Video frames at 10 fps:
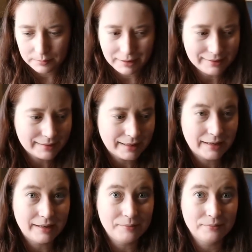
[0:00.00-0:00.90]
It means that
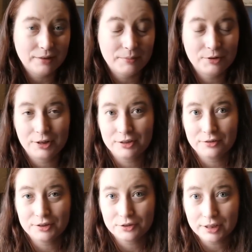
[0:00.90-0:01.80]
I'm going
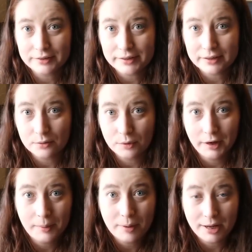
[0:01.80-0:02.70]
to restrict
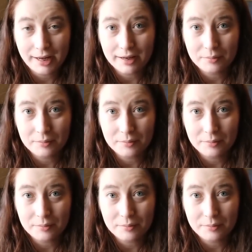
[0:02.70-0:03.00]
what I buy.